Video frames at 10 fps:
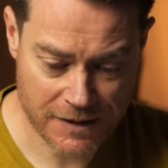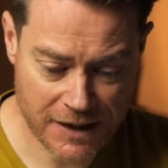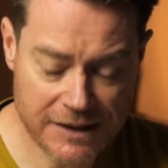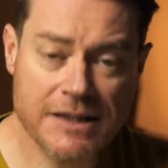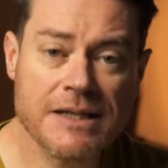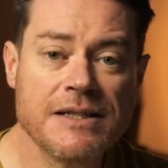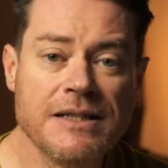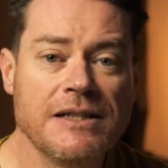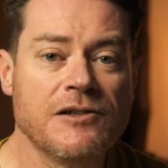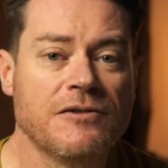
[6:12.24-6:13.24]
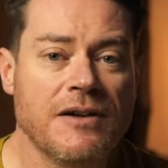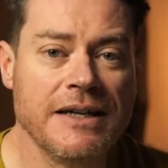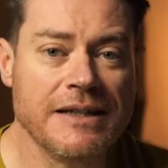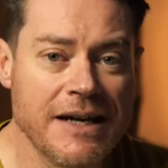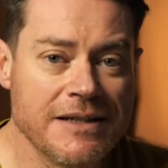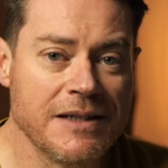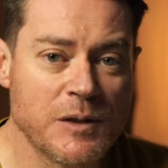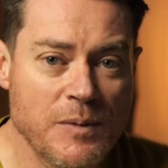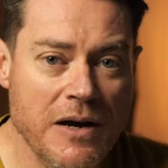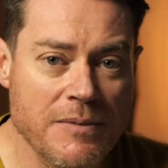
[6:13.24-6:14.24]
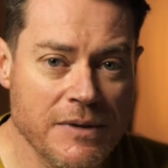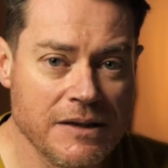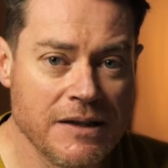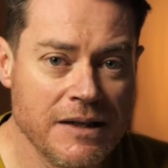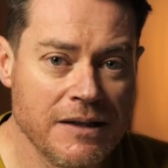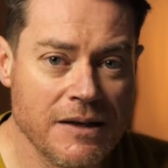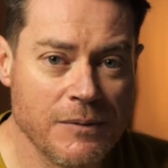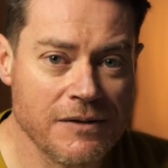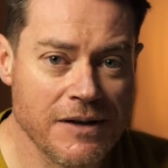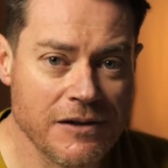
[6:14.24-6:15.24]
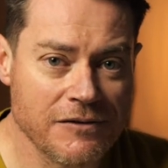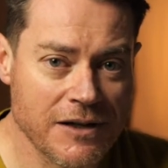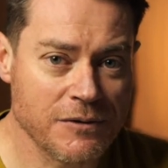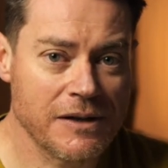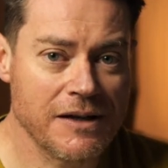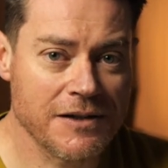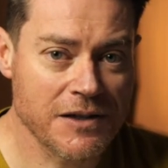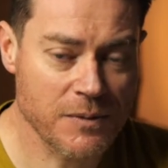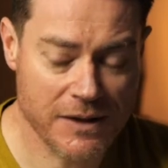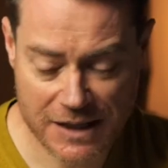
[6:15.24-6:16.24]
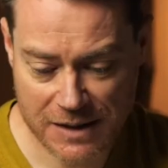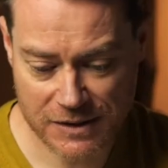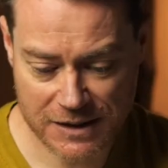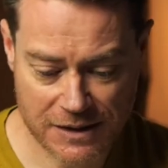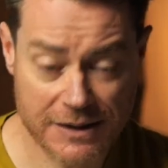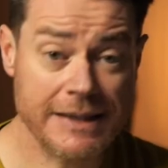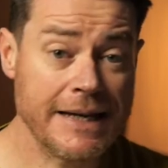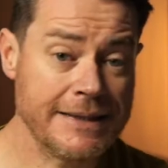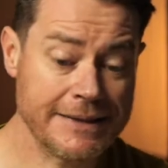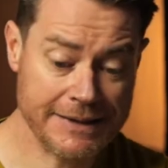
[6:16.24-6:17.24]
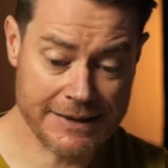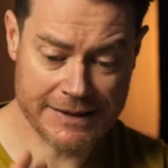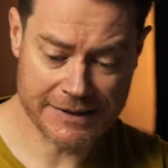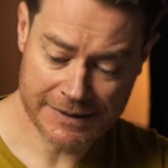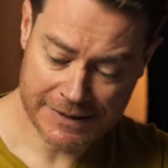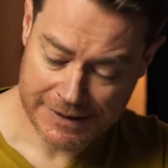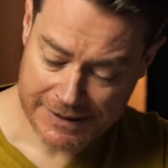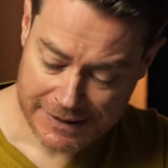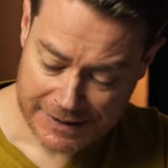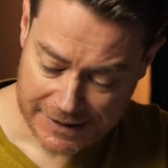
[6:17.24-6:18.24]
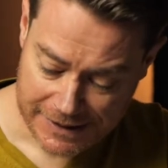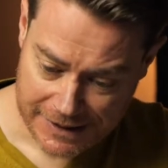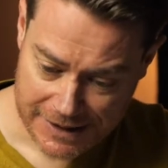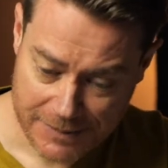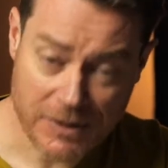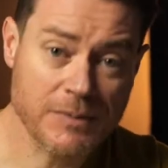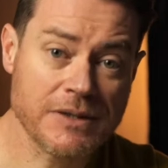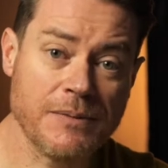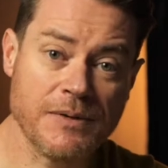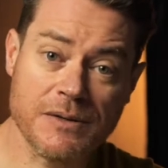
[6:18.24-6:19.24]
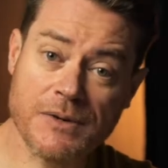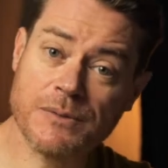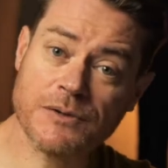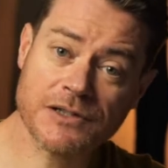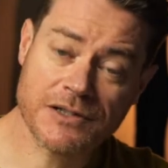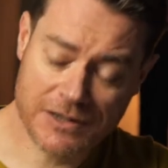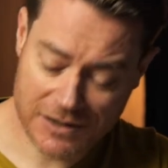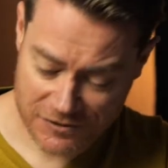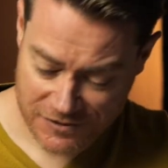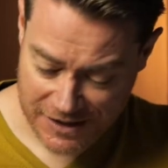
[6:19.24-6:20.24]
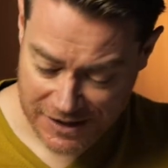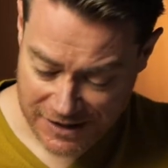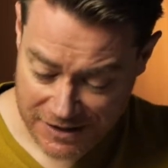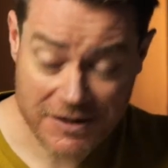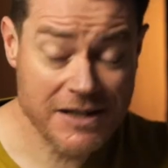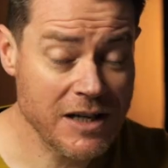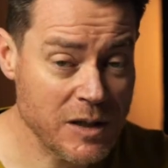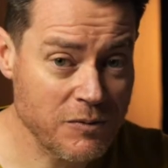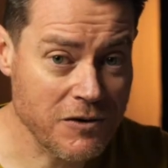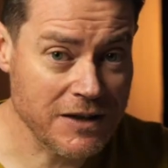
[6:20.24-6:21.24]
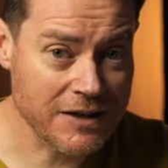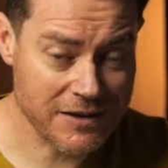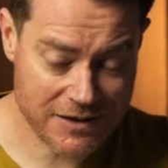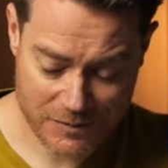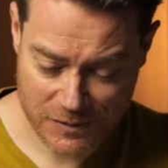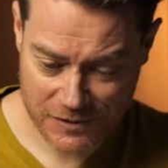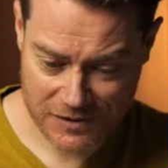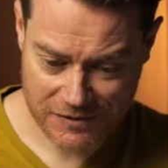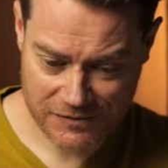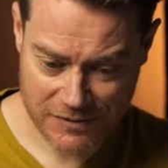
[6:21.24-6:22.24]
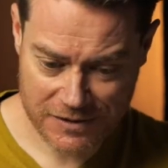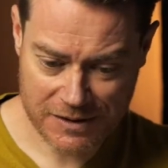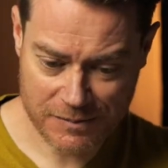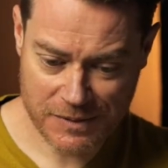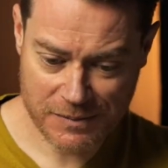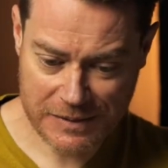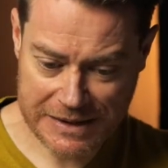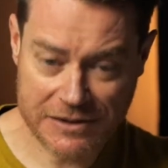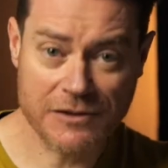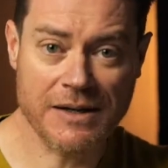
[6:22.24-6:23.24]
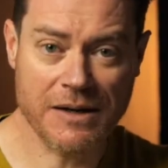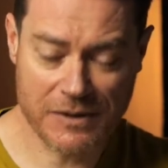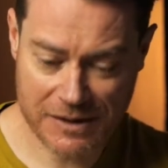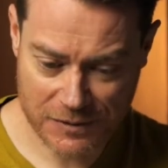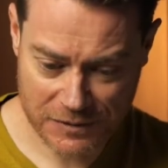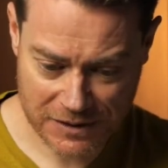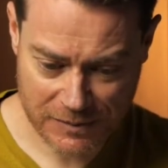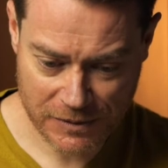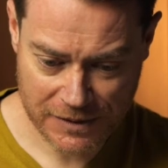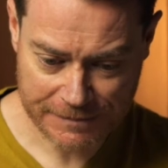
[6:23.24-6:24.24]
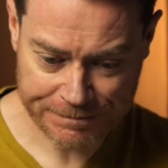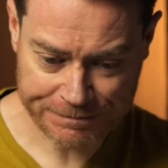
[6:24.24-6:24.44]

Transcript: I did consider trying that as an experiment in one of the undergraduate classes one day, but decided against it. So that might be something you might want to consider trying in a research project at some point in the future, but please do that while I'm not in the building.